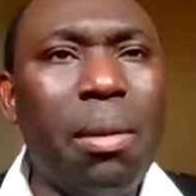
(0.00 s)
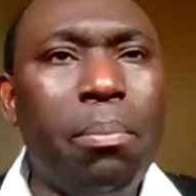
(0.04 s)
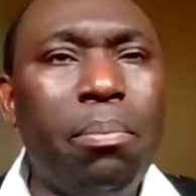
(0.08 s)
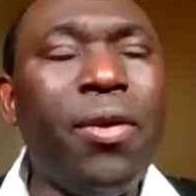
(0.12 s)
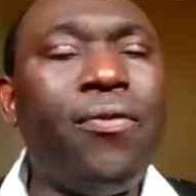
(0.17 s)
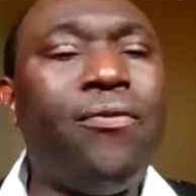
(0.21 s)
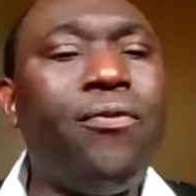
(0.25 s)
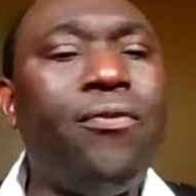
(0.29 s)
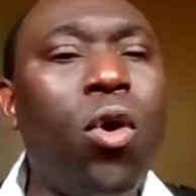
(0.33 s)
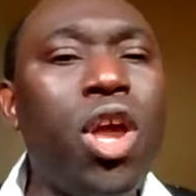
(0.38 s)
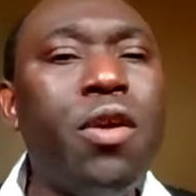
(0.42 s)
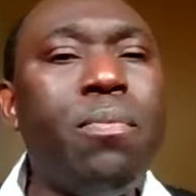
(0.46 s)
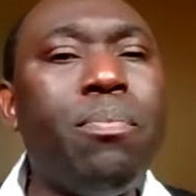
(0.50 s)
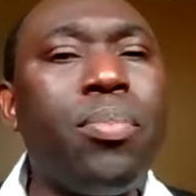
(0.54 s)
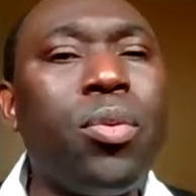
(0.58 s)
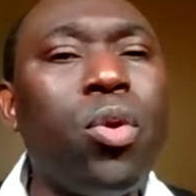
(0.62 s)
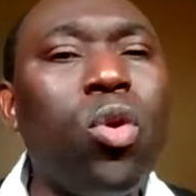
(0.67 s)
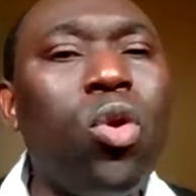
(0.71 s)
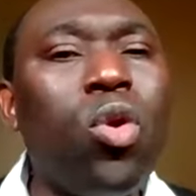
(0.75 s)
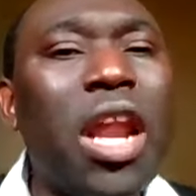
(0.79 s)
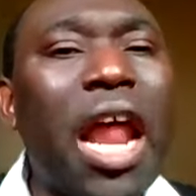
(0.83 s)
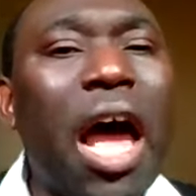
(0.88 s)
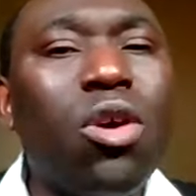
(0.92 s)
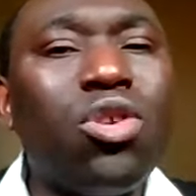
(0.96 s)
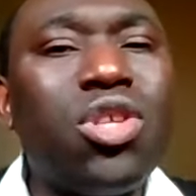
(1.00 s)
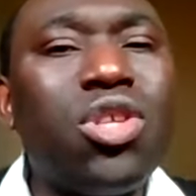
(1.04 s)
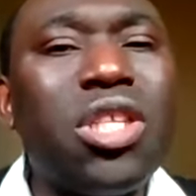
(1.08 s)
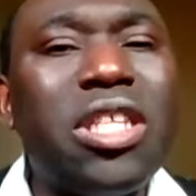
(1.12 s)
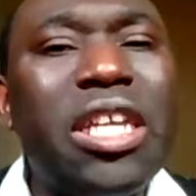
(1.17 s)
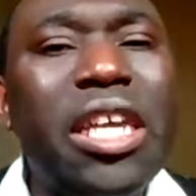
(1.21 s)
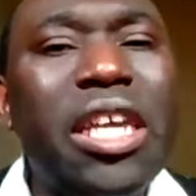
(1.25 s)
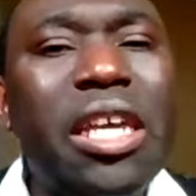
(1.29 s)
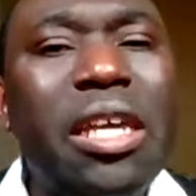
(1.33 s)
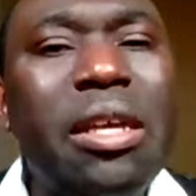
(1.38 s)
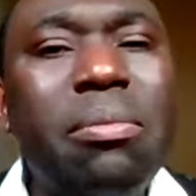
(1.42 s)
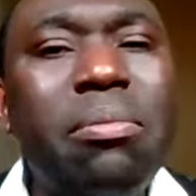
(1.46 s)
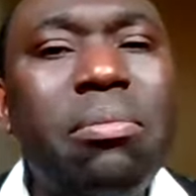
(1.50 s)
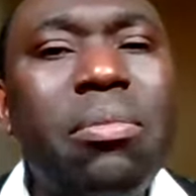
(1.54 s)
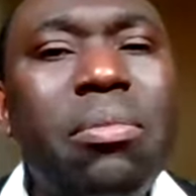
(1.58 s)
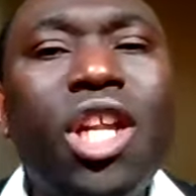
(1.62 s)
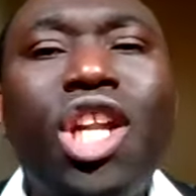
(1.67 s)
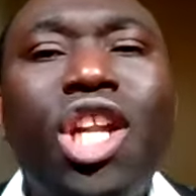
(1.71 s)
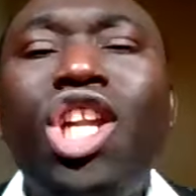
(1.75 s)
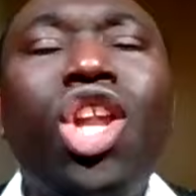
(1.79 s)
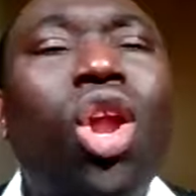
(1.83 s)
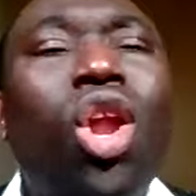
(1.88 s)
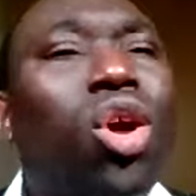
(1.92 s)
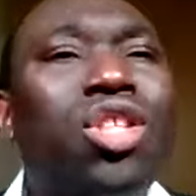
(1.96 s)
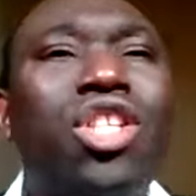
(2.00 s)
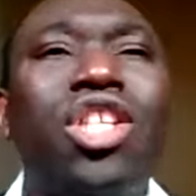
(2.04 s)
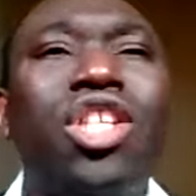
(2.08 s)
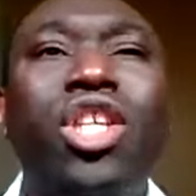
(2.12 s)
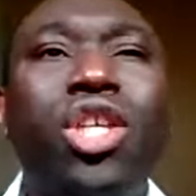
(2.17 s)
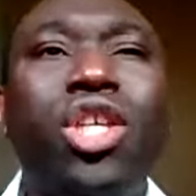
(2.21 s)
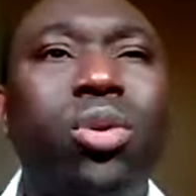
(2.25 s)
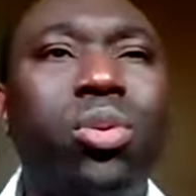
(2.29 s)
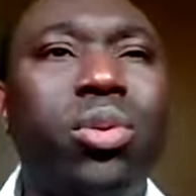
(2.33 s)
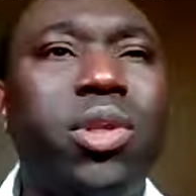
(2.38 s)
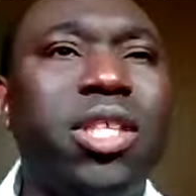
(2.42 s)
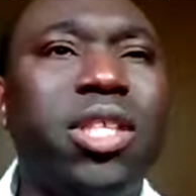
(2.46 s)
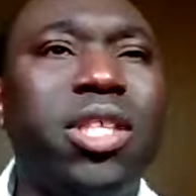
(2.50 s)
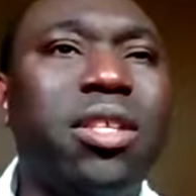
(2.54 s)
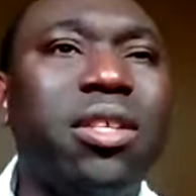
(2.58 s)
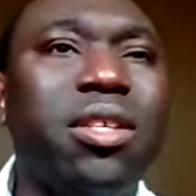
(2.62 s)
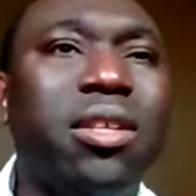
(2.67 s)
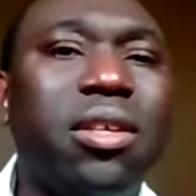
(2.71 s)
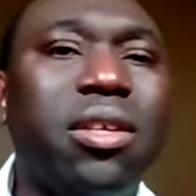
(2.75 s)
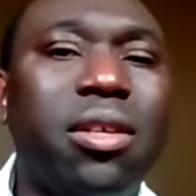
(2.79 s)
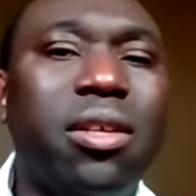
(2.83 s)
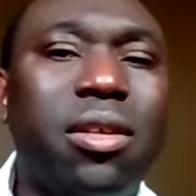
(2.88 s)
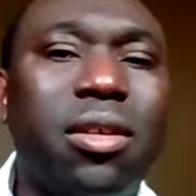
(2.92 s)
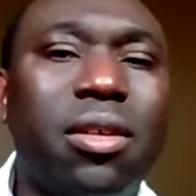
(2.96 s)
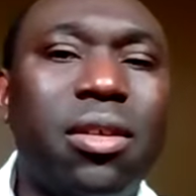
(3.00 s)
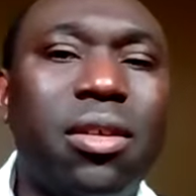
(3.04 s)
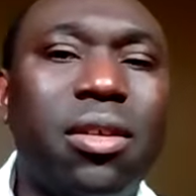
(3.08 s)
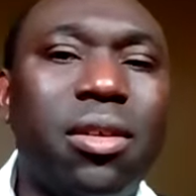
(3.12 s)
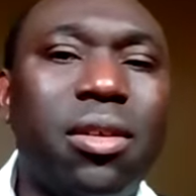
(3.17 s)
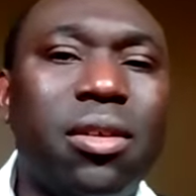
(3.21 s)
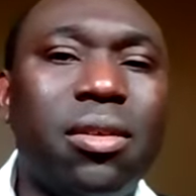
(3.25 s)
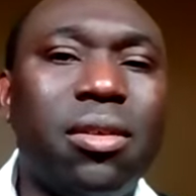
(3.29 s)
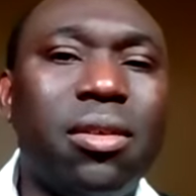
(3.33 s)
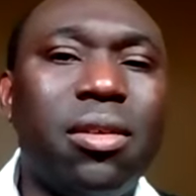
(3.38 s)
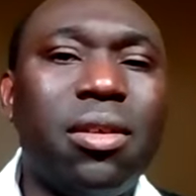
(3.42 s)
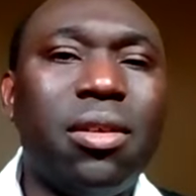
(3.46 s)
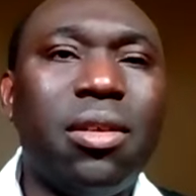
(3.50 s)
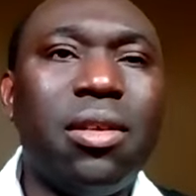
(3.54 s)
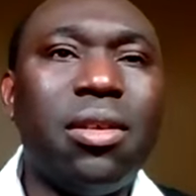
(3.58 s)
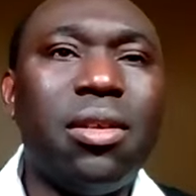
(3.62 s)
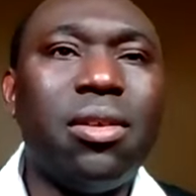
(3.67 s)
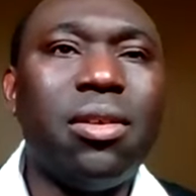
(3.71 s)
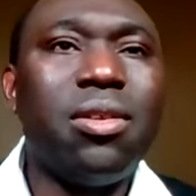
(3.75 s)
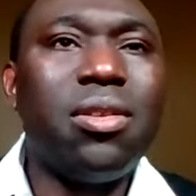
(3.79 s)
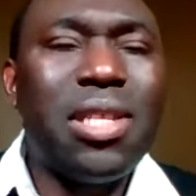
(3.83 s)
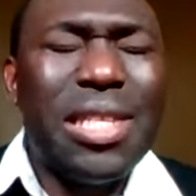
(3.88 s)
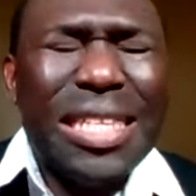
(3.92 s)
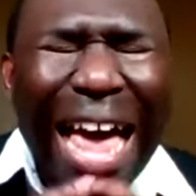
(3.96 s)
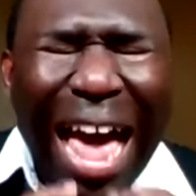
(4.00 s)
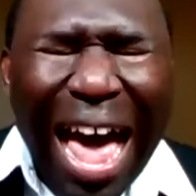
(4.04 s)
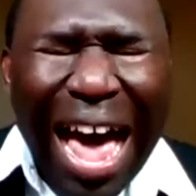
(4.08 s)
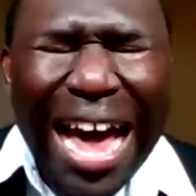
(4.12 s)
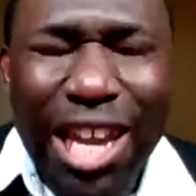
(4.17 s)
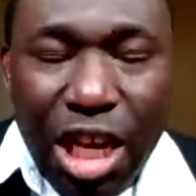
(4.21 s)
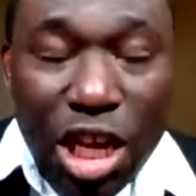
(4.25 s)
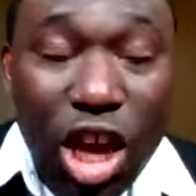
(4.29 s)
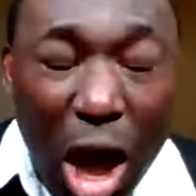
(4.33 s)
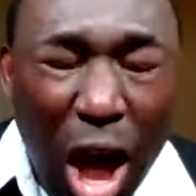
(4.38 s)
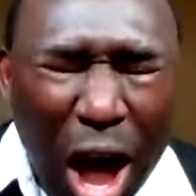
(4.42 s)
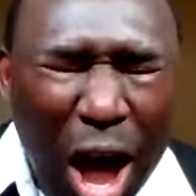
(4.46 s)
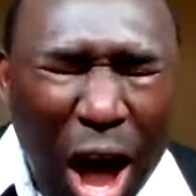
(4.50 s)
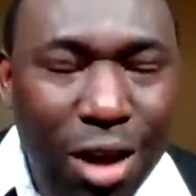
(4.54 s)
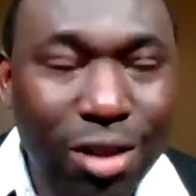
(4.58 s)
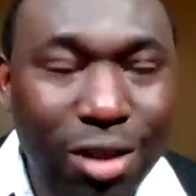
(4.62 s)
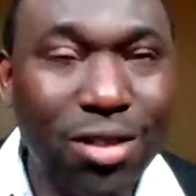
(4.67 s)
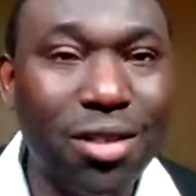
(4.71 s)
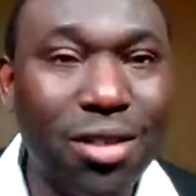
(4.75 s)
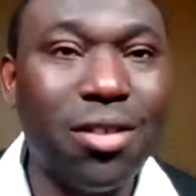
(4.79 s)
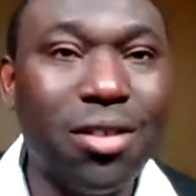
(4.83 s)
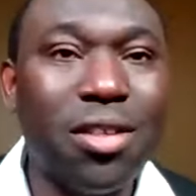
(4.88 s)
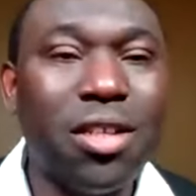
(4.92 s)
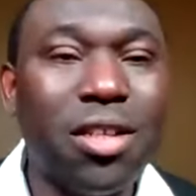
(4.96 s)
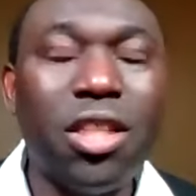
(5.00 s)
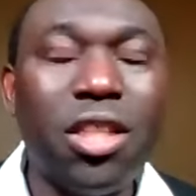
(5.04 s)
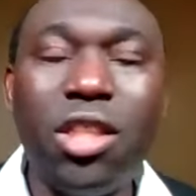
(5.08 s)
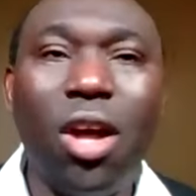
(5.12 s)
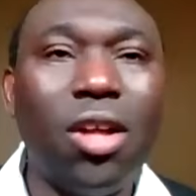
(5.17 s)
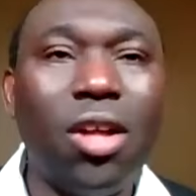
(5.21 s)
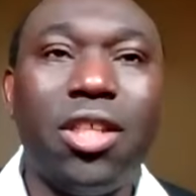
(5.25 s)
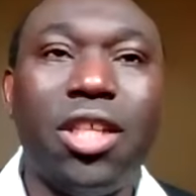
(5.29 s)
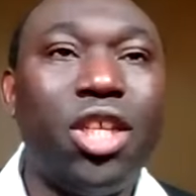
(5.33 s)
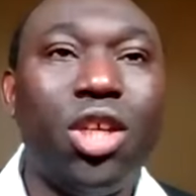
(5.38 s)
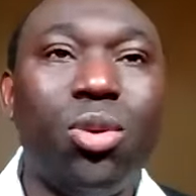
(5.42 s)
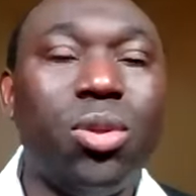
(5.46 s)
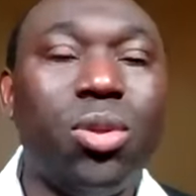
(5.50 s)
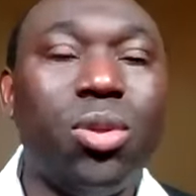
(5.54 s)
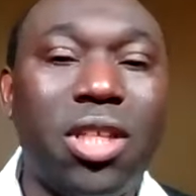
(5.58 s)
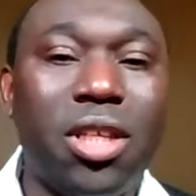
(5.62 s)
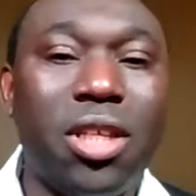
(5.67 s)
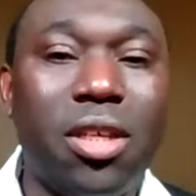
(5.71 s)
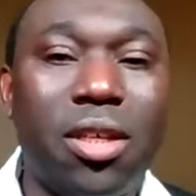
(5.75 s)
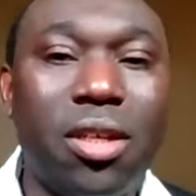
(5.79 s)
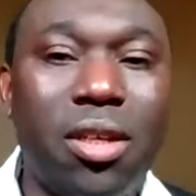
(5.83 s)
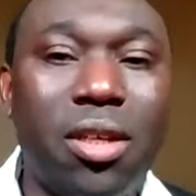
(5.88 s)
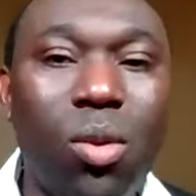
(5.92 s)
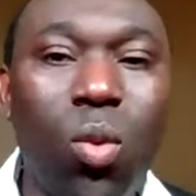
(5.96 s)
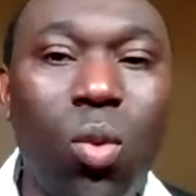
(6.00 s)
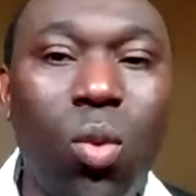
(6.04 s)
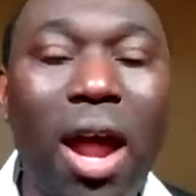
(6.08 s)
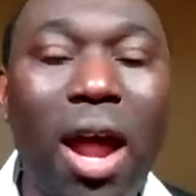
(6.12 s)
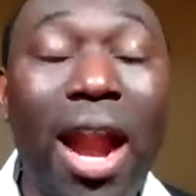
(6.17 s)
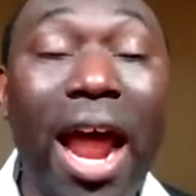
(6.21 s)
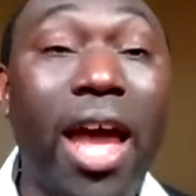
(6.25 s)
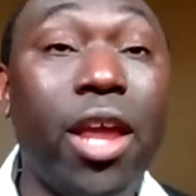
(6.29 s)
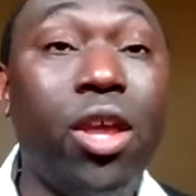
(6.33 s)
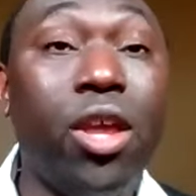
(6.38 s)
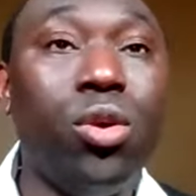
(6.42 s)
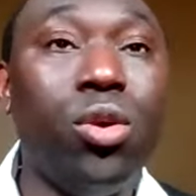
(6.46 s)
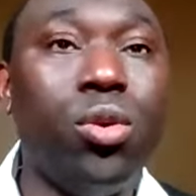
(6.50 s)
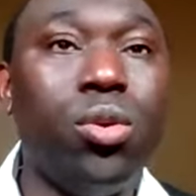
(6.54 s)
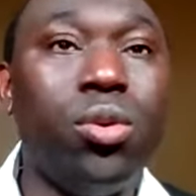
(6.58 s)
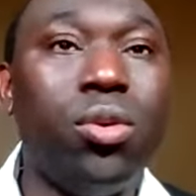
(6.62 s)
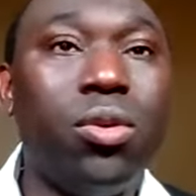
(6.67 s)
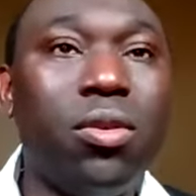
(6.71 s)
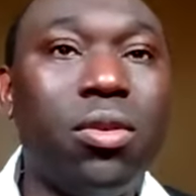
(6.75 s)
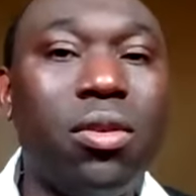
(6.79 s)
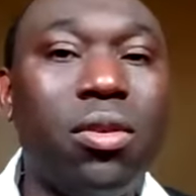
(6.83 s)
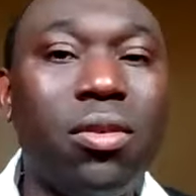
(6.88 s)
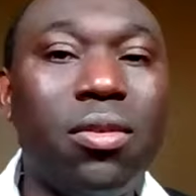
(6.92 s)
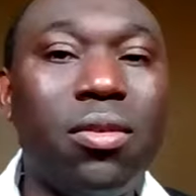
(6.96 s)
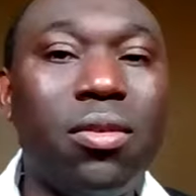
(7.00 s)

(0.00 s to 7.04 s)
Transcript: before he pronounced him not guilty. Zacchaeus, not guilty. Where are you?